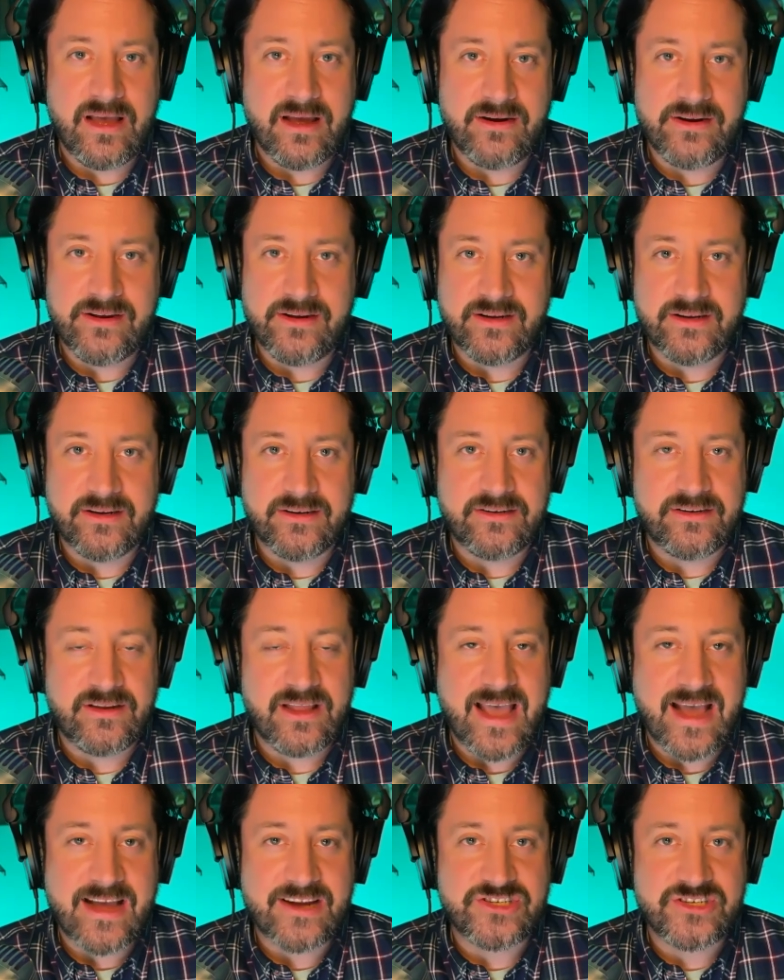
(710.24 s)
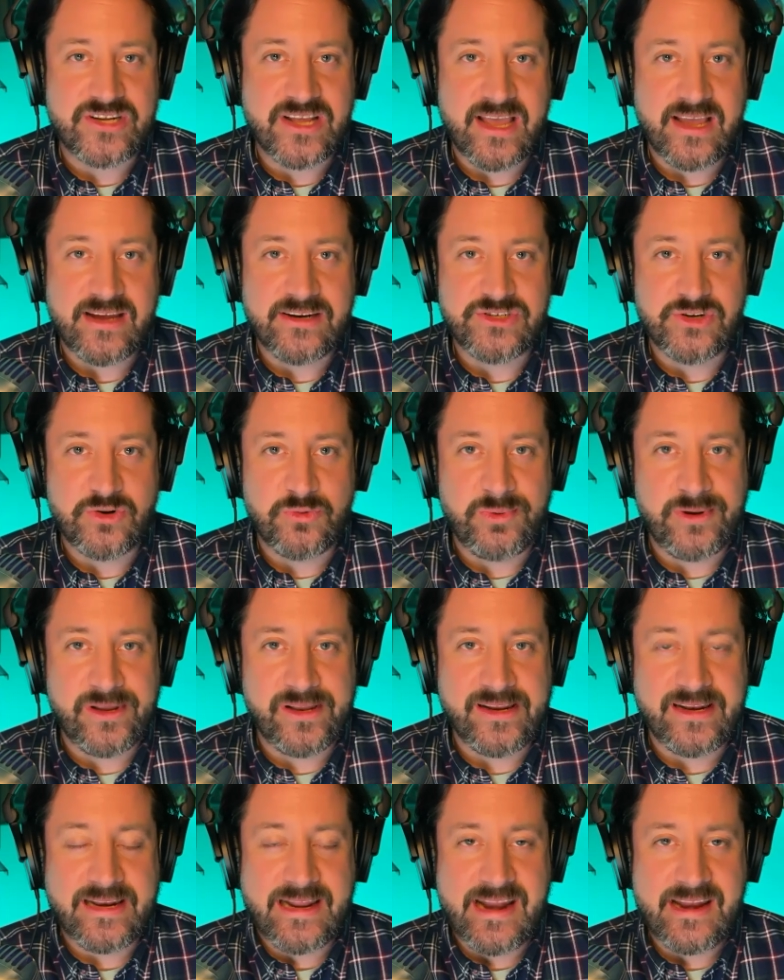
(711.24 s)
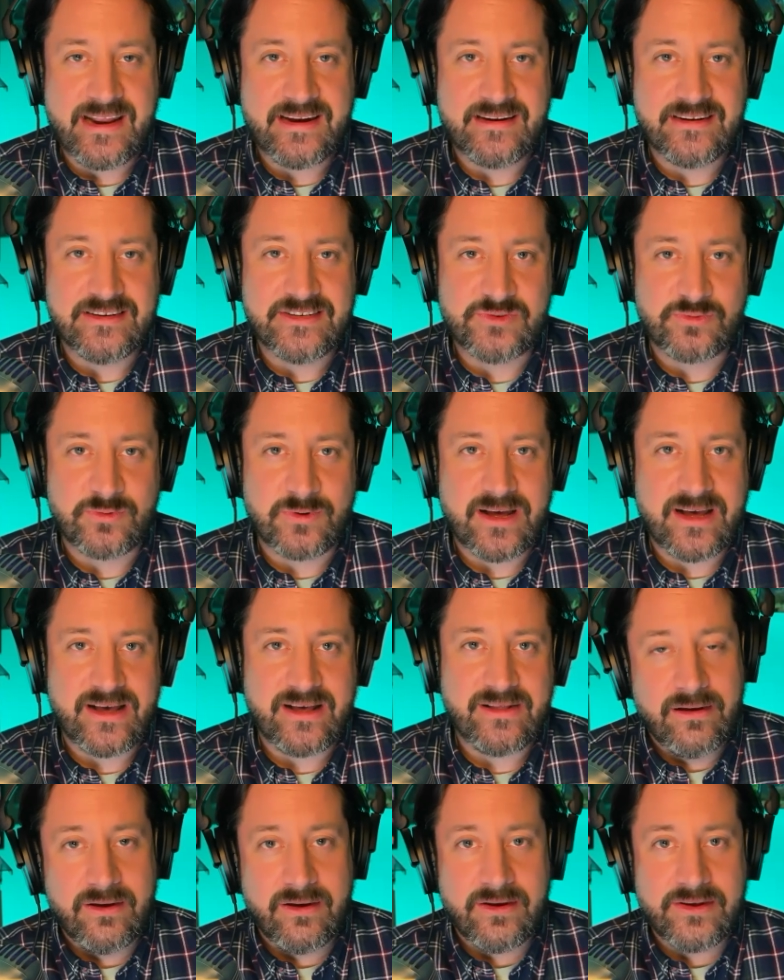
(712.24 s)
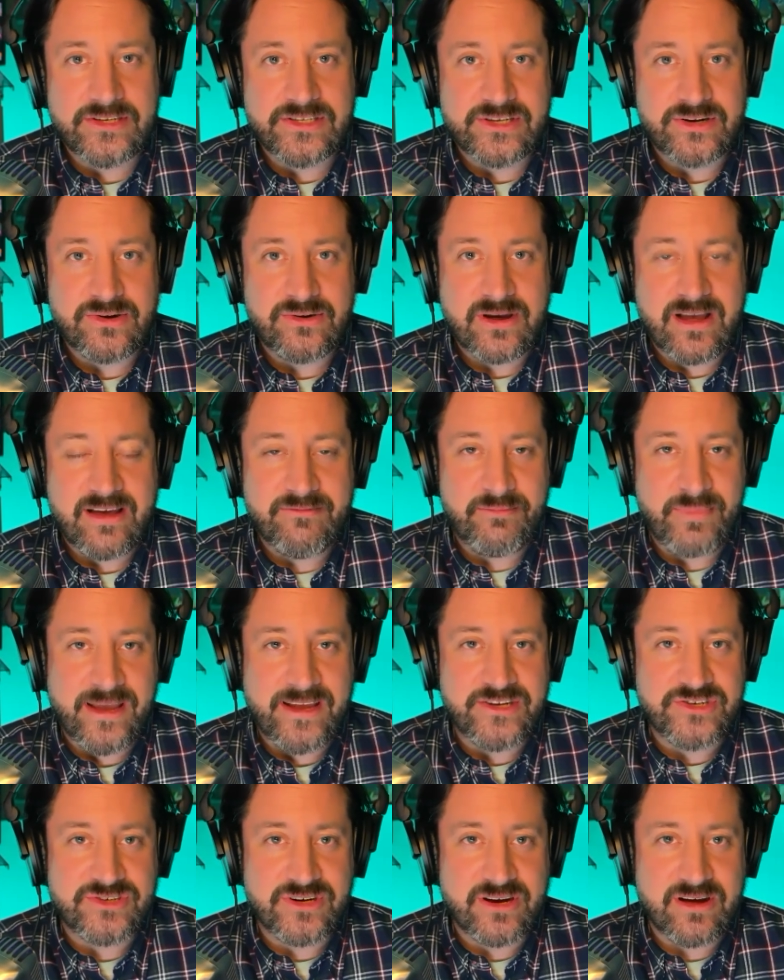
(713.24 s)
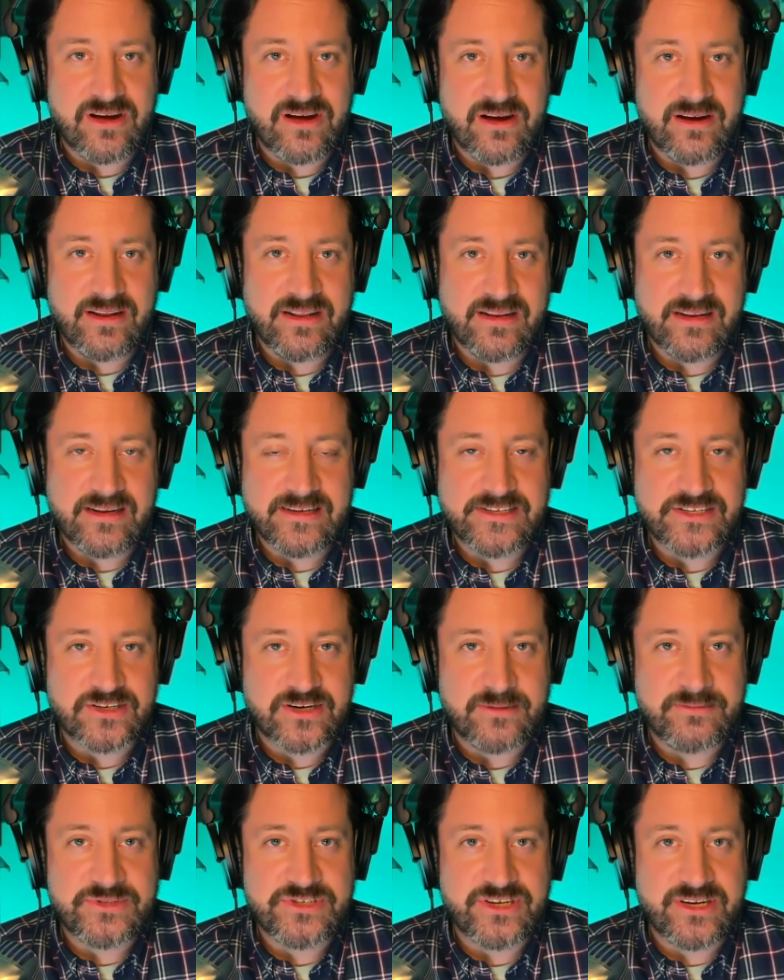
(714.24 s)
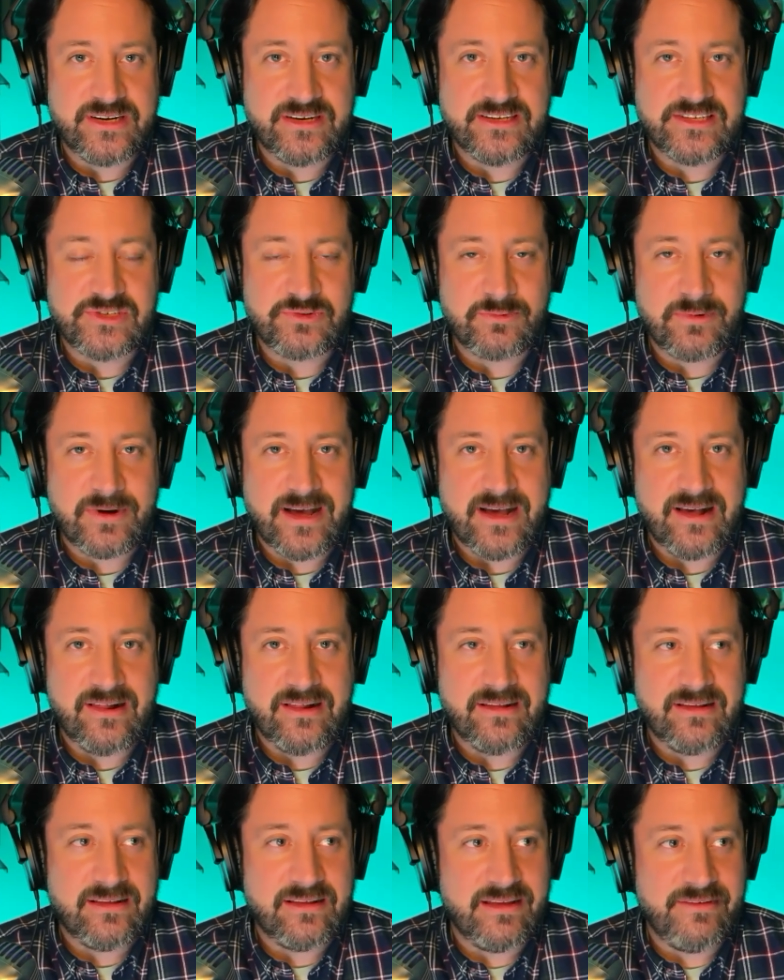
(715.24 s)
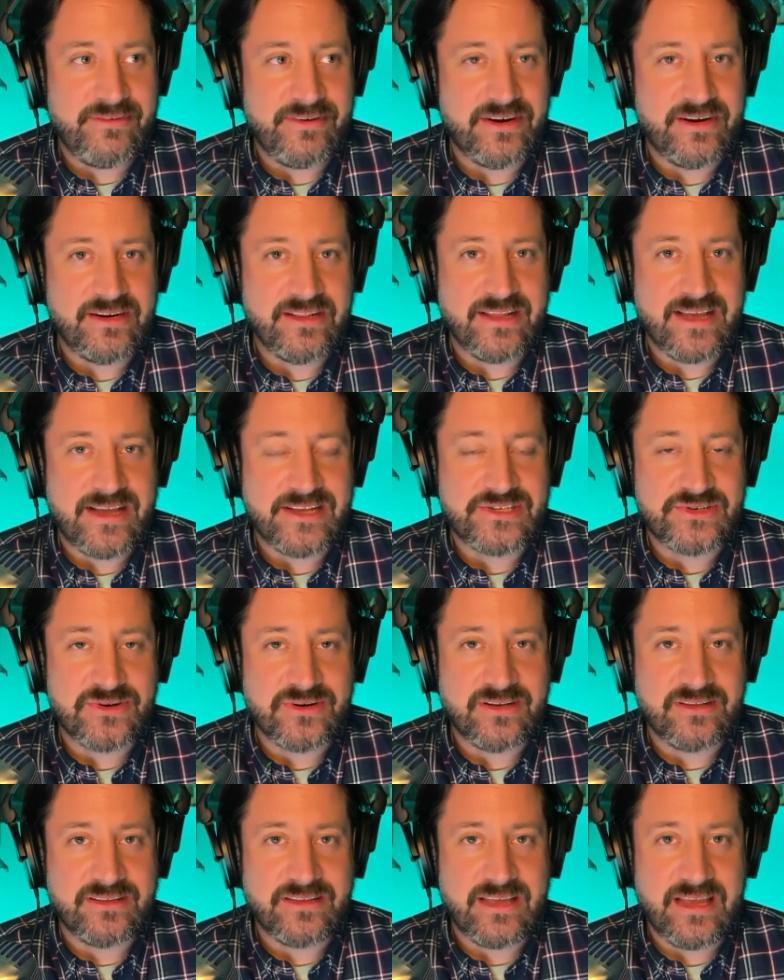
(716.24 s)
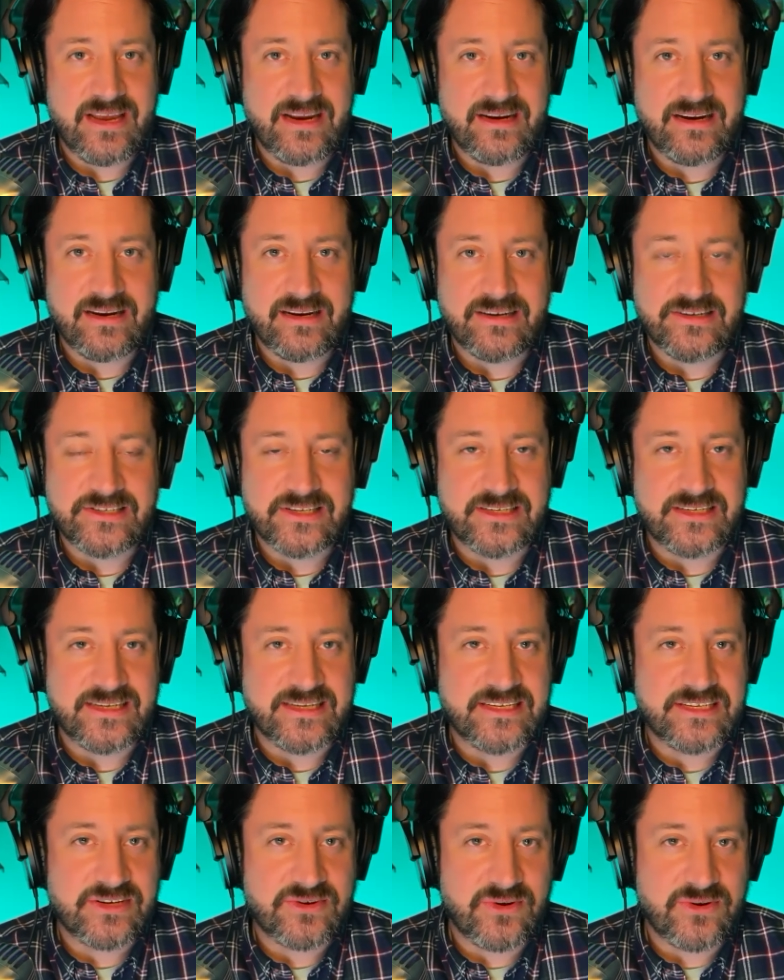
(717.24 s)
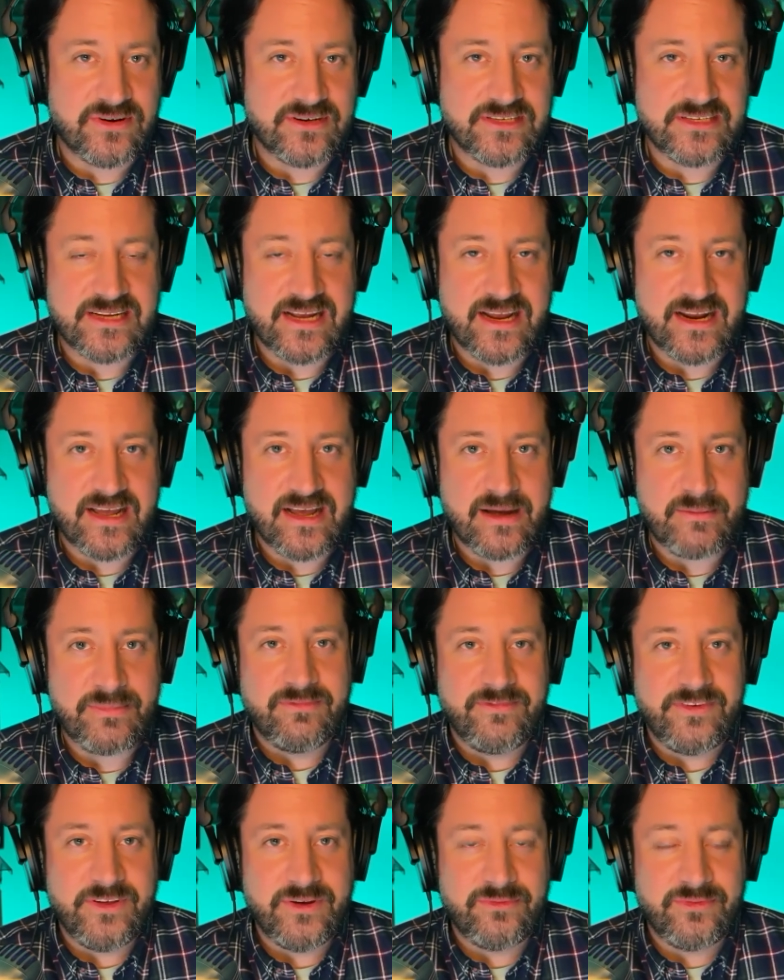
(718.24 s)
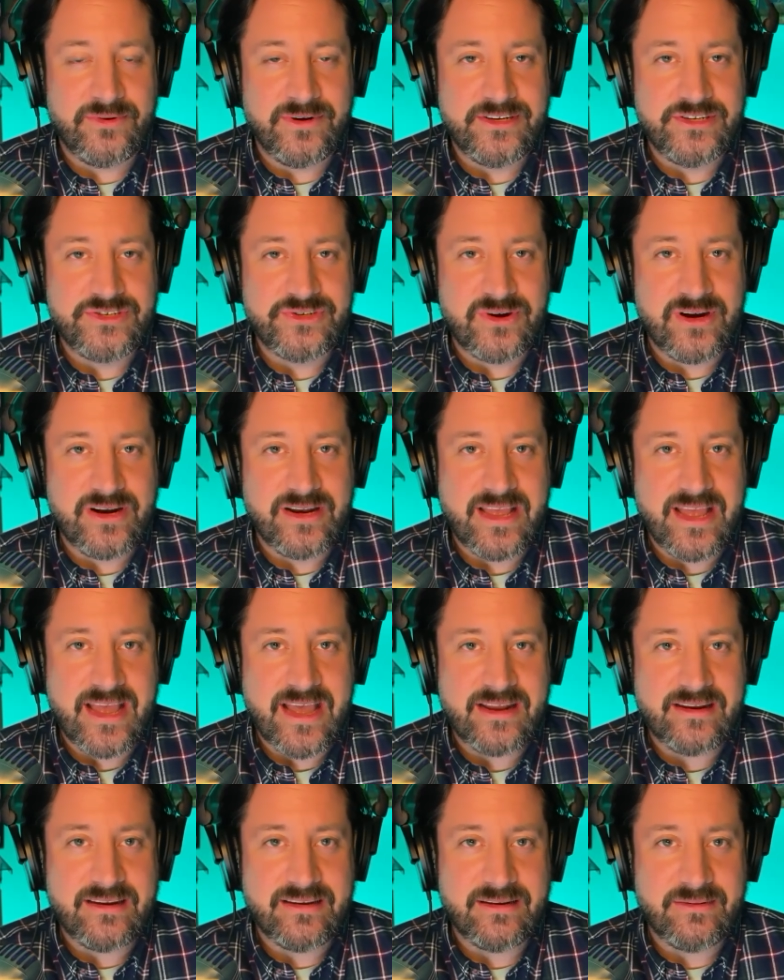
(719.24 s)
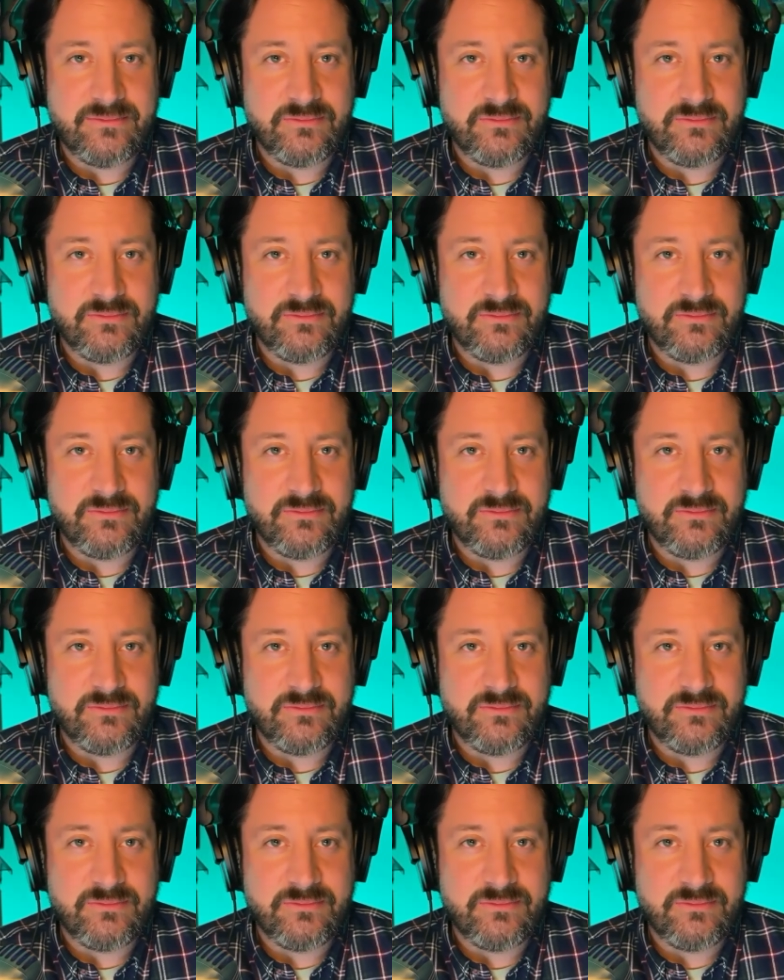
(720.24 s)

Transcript: You can hashtag Joepinionated it as well. Also, I have Patreon in the description as well. If you're into that sort of thing, then there's a Discord set up. Feel free to join that.